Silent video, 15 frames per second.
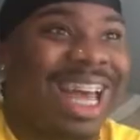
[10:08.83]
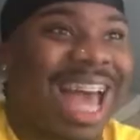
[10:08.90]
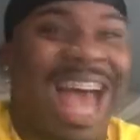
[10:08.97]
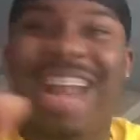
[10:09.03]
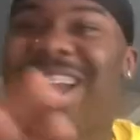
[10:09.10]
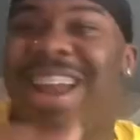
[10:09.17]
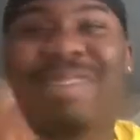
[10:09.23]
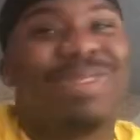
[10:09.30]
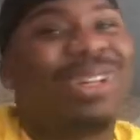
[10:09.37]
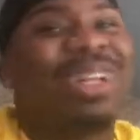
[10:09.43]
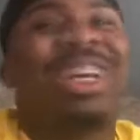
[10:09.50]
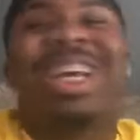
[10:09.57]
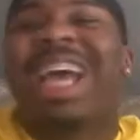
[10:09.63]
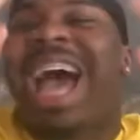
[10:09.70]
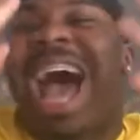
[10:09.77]
I
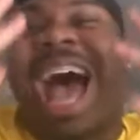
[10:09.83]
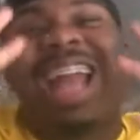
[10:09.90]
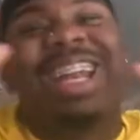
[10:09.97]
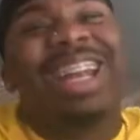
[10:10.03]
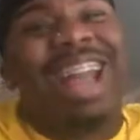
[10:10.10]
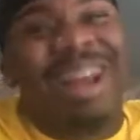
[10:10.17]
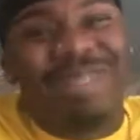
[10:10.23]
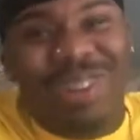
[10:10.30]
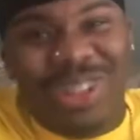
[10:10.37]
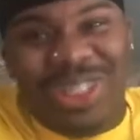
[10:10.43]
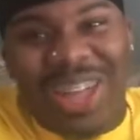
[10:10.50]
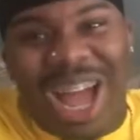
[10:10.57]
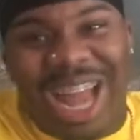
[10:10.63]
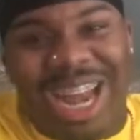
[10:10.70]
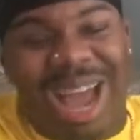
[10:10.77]
never
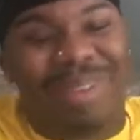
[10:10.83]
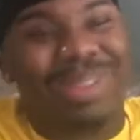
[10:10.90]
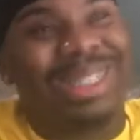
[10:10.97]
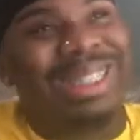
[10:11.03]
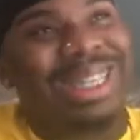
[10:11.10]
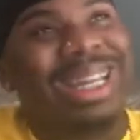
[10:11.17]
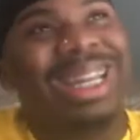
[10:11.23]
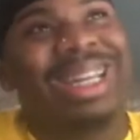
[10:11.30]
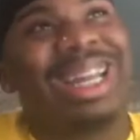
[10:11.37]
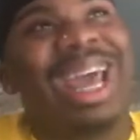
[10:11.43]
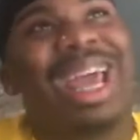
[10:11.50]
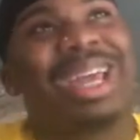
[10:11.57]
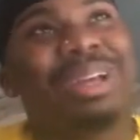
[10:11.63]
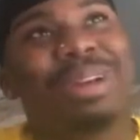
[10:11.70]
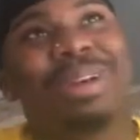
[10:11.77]
thought I would see the
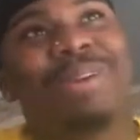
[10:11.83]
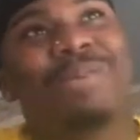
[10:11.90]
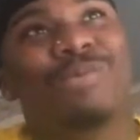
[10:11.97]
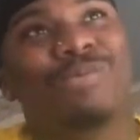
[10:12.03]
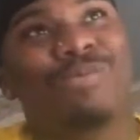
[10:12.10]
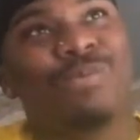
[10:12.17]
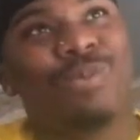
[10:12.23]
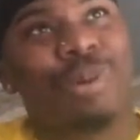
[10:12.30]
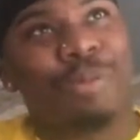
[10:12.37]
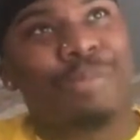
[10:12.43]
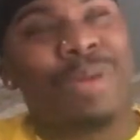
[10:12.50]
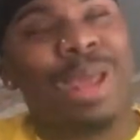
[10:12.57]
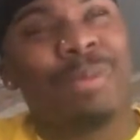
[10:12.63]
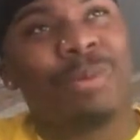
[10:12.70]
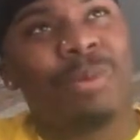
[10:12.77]
day where
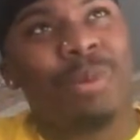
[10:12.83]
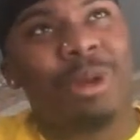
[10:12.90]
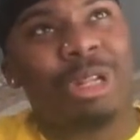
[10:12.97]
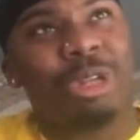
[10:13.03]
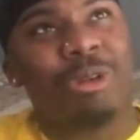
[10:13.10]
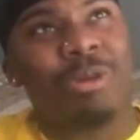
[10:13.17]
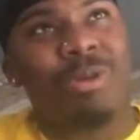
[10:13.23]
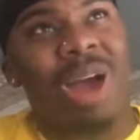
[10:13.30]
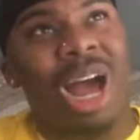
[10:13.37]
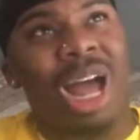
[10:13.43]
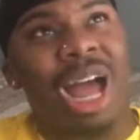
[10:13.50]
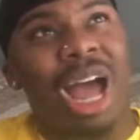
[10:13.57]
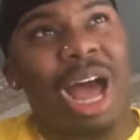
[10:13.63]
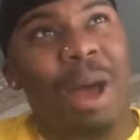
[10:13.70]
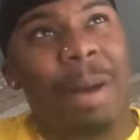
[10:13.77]
people would do
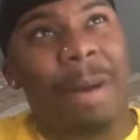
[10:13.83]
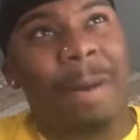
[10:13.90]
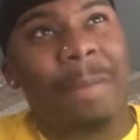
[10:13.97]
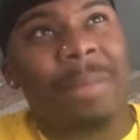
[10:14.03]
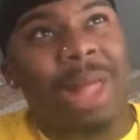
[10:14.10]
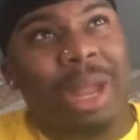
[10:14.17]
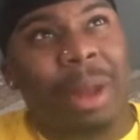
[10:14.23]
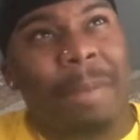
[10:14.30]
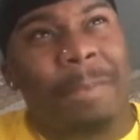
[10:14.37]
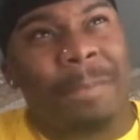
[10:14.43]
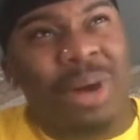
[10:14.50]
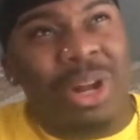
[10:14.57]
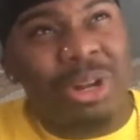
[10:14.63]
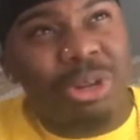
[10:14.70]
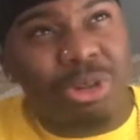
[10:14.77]
like
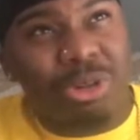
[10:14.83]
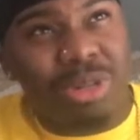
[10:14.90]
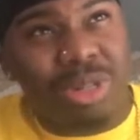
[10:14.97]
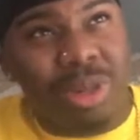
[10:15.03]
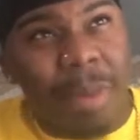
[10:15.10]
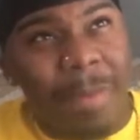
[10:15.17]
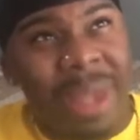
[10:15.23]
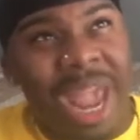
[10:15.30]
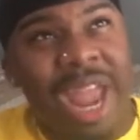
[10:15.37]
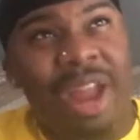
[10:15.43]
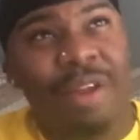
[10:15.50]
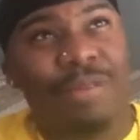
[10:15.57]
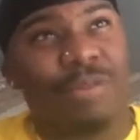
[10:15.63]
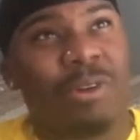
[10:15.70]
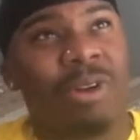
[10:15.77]
bundles
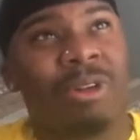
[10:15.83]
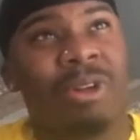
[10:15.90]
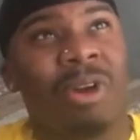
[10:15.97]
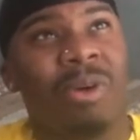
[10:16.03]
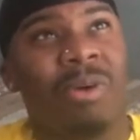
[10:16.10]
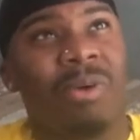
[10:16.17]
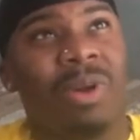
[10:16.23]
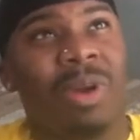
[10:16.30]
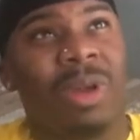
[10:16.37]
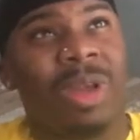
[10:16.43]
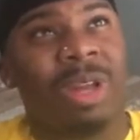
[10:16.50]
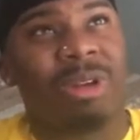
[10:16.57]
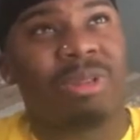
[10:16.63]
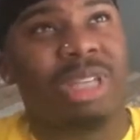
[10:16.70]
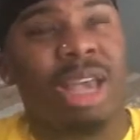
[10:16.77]
paying for adult
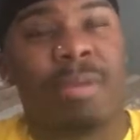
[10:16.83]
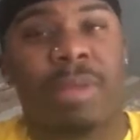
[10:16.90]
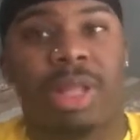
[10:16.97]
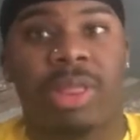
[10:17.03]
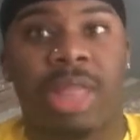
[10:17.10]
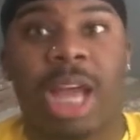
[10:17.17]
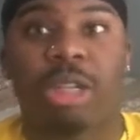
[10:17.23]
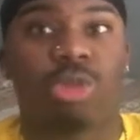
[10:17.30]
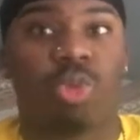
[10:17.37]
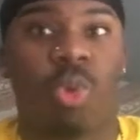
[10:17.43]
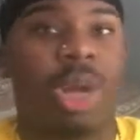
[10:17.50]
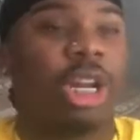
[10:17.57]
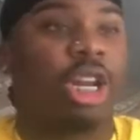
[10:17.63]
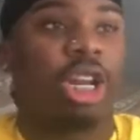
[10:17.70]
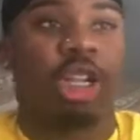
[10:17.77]
entertainment. That's
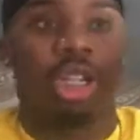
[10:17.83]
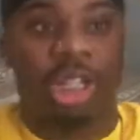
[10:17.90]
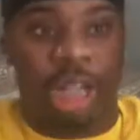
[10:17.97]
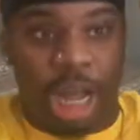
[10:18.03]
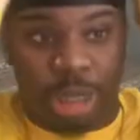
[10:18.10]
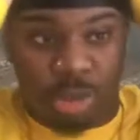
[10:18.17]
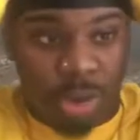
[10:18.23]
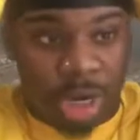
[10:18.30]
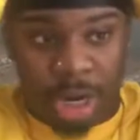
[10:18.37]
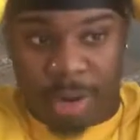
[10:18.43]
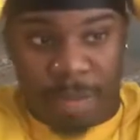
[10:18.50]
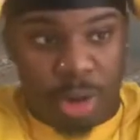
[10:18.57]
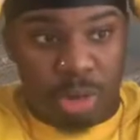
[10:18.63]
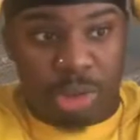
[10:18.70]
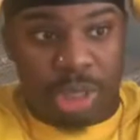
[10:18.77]
one of the
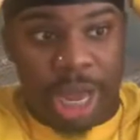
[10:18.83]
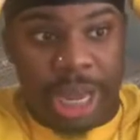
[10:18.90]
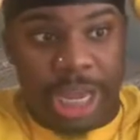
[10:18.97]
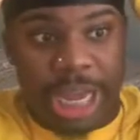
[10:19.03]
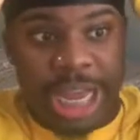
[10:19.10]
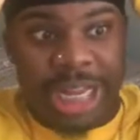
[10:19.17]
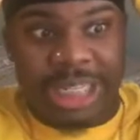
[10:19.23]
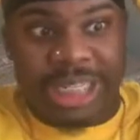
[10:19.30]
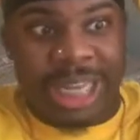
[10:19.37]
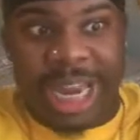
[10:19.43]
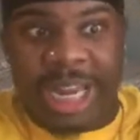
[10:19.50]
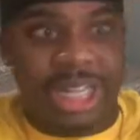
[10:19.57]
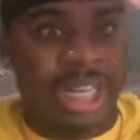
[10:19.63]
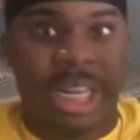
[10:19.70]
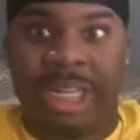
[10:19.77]
most like
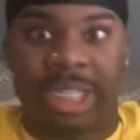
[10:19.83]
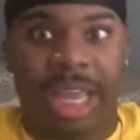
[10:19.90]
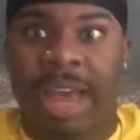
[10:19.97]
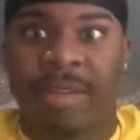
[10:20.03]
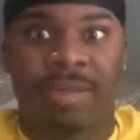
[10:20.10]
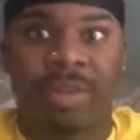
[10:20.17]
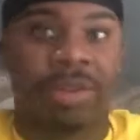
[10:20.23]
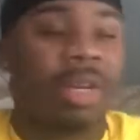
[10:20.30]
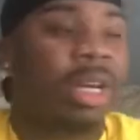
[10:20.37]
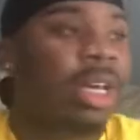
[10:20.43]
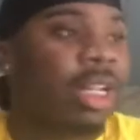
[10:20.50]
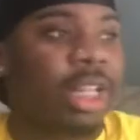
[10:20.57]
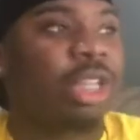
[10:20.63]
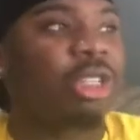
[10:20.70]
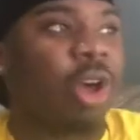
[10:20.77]
insane things ever.
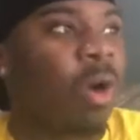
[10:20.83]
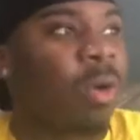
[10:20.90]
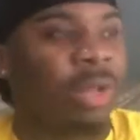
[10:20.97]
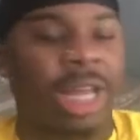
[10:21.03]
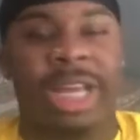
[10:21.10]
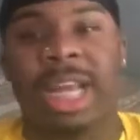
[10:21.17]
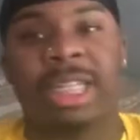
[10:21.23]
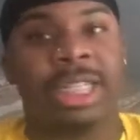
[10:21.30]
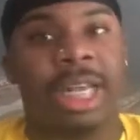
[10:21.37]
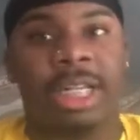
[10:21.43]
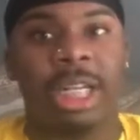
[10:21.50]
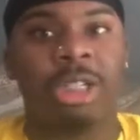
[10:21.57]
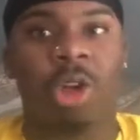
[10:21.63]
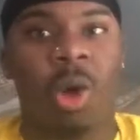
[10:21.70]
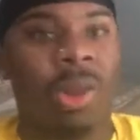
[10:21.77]
This
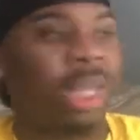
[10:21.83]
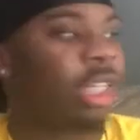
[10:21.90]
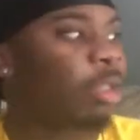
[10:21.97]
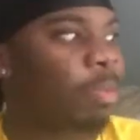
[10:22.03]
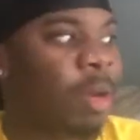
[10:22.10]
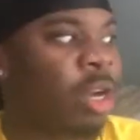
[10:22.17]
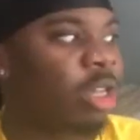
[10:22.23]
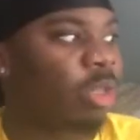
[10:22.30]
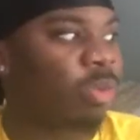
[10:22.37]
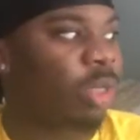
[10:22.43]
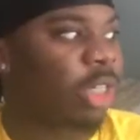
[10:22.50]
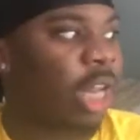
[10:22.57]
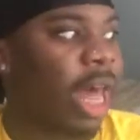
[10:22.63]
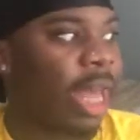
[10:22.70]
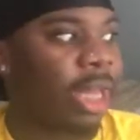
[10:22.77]
whole experience
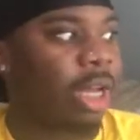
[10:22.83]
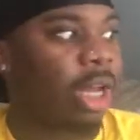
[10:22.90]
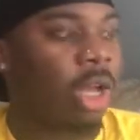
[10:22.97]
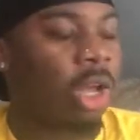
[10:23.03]
was like